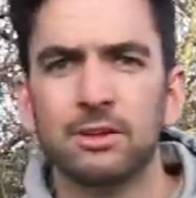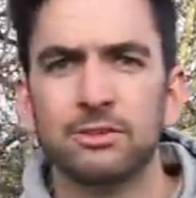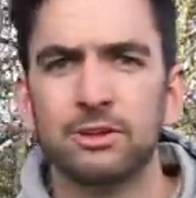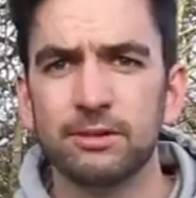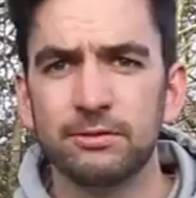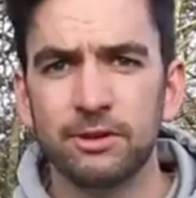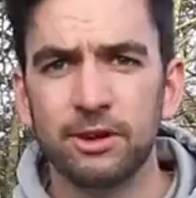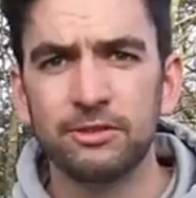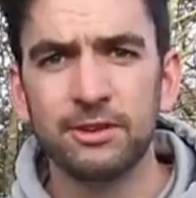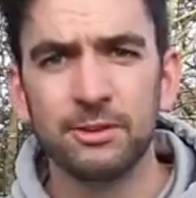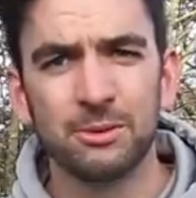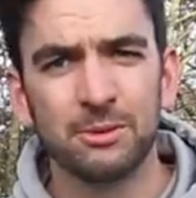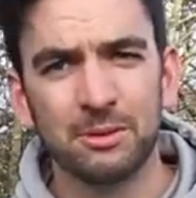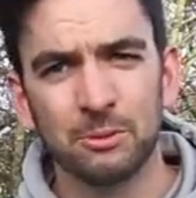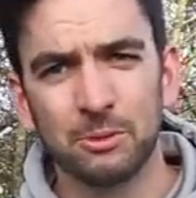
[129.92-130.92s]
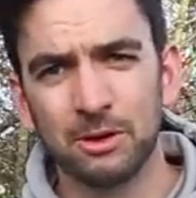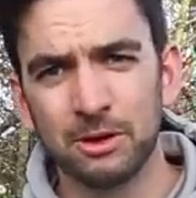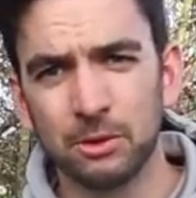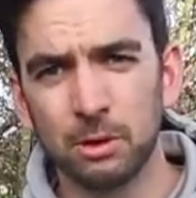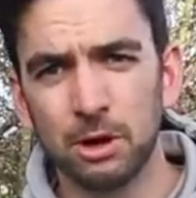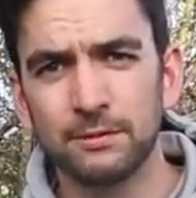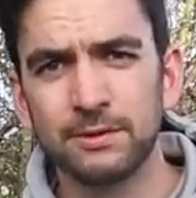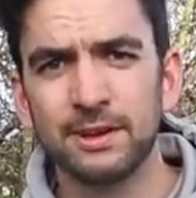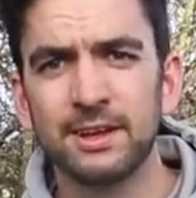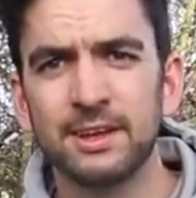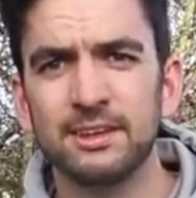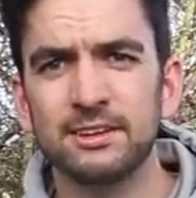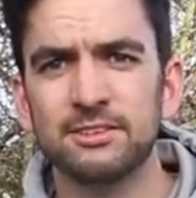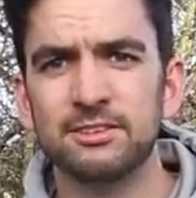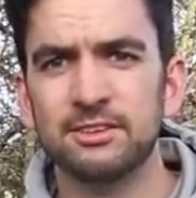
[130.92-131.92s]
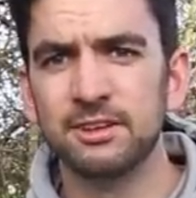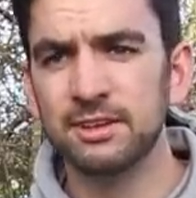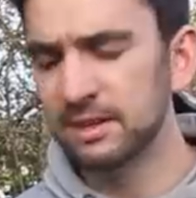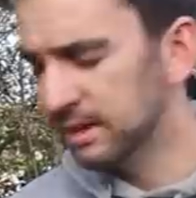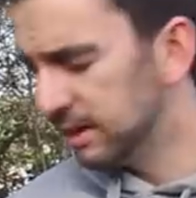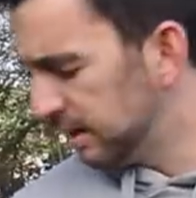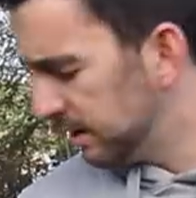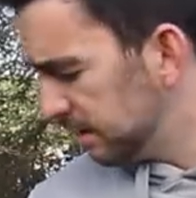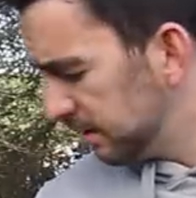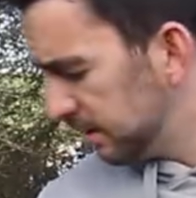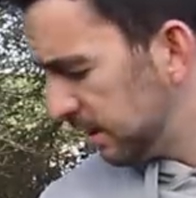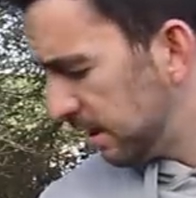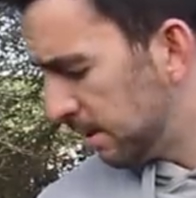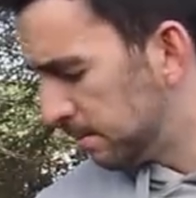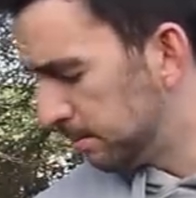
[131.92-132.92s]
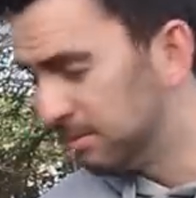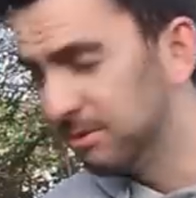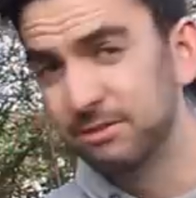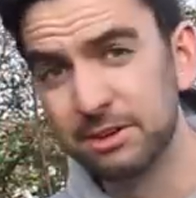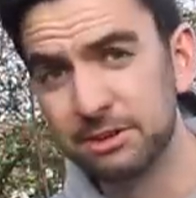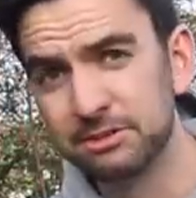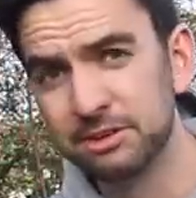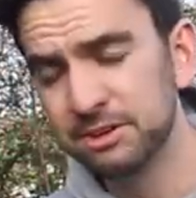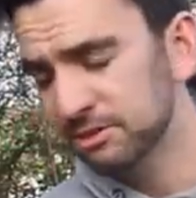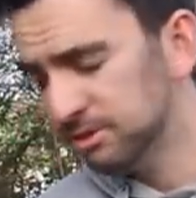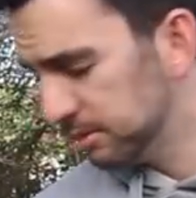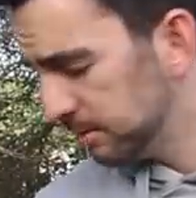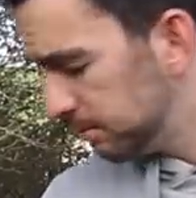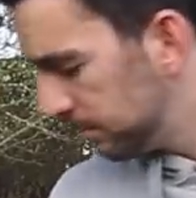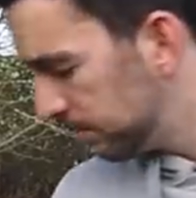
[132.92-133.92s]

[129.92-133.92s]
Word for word: So the first thing we're going to go over is the um, filters.